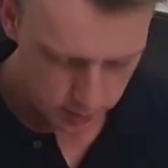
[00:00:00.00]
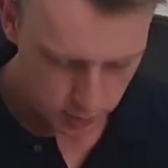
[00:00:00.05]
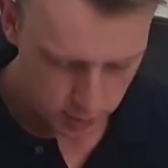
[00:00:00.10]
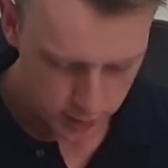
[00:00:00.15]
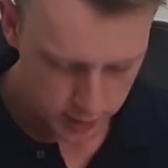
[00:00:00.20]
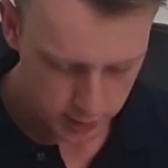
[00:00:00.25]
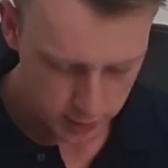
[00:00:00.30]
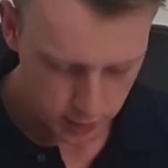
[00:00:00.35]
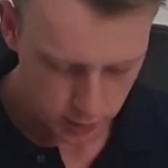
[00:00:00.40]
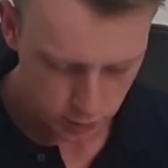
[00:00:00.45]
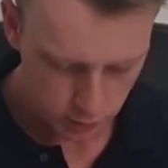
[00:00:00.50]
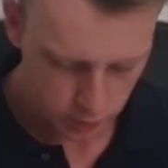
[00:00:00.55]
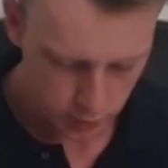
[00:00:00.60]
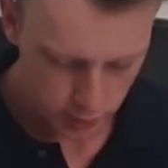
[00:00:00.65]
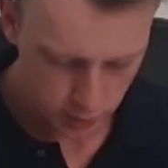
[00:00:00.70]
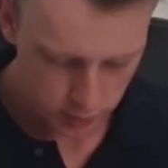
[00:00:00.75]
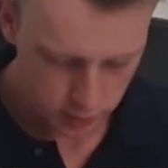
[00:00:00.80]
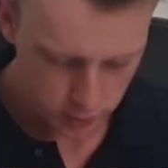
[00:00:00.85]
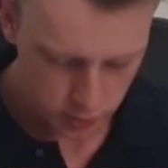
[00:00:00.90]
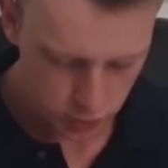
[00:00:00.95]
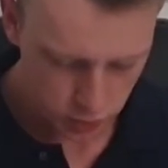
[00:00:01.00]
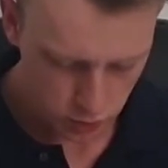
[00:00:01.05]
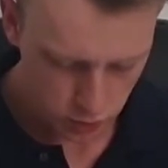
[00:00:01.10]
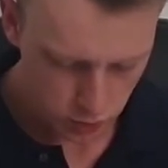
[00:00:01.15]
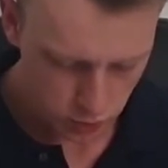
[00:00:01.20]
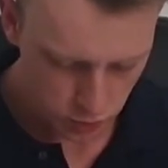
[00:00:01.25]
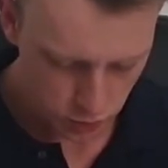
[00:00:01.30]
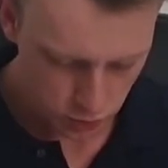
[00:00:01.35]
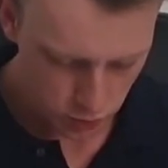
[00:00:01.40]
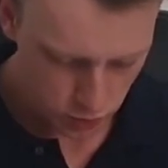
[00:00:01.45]
minus 3 on
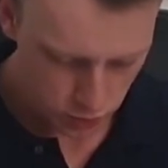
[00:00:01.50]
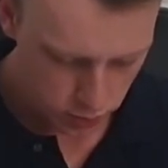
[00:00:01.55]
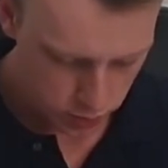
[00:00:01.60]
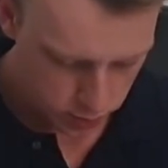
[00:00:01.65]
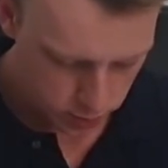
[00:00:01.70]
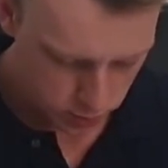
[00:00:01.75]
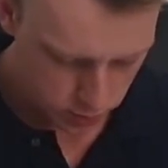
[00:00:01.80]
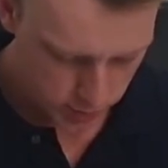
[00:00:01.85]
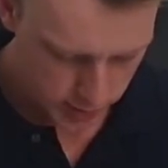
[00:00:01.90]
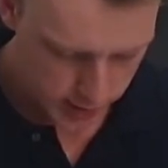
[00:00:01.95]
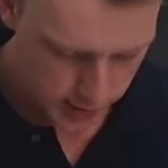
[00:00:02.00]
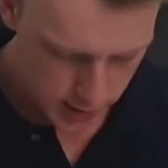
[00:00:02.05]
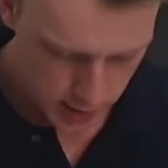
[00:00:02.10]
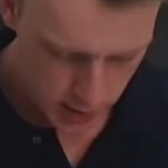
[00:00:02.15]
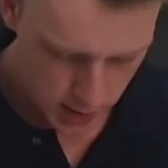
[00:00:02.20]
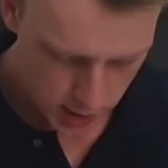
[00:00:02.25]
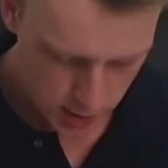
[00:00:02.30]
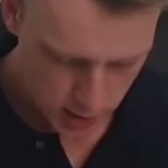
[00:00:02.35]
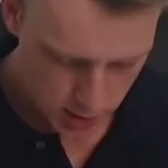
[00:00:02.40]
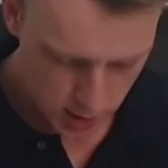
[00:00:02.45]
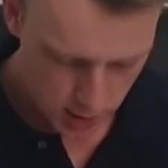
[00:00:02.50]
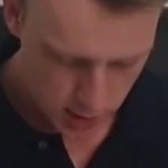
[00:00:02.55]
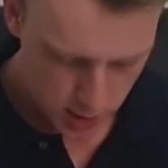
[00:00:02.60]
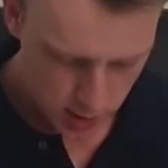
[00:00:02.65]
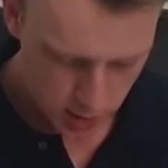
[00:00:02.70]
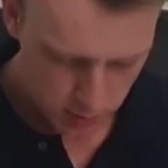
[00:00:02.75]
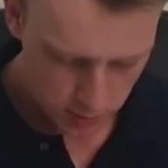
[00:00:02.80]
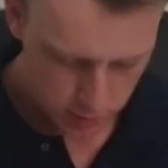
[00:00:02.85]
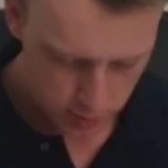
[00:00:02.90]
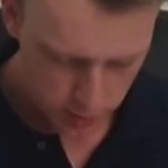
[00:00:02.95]
2 squared
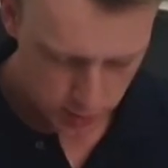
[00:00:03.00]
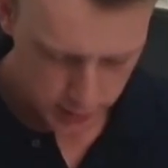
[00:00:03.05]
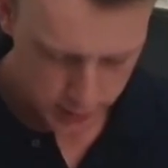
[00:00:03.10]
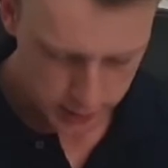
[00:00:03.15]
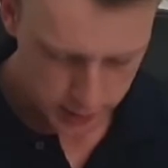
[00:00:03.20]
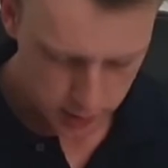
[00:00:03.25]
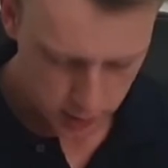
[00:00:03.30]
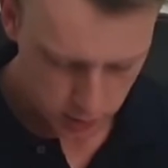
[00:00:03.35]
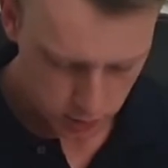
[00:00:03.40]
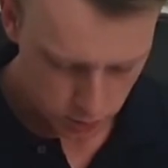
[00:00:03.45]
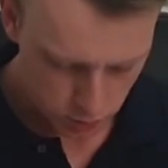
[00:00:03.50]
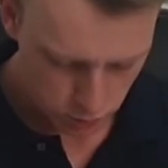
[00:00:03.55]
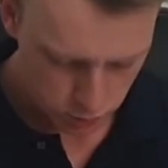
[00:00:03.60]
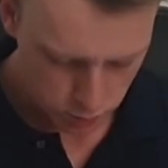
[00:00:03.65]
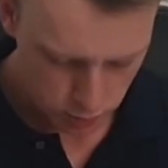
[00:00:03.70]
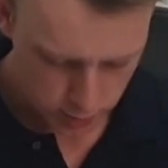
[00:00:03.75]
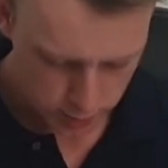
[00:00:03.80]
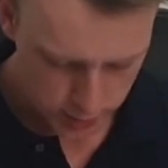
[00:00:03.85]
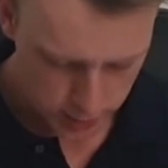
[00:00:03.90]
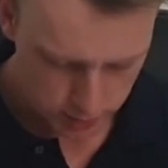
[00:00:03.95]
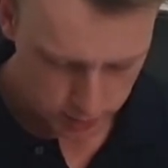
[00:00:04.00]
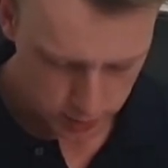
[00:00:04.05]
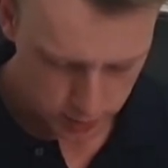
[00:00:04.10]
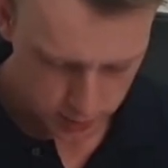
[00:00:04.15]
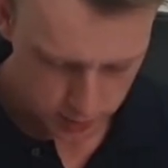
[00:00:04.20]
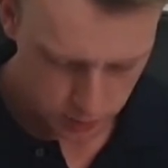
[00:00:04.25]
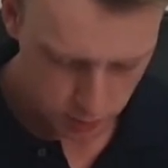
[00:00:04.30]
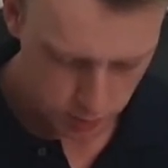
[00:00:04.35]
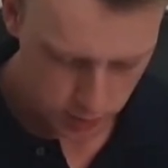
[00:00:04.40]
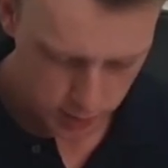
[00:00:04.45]
plus y
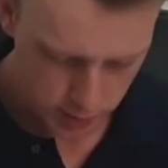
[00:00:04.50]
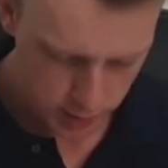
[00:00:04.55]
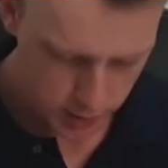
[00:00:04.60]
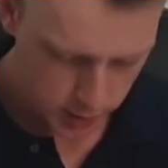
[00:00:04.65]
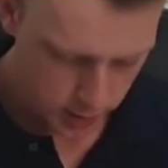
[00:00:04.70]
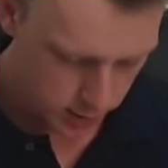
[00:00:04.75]
plus 1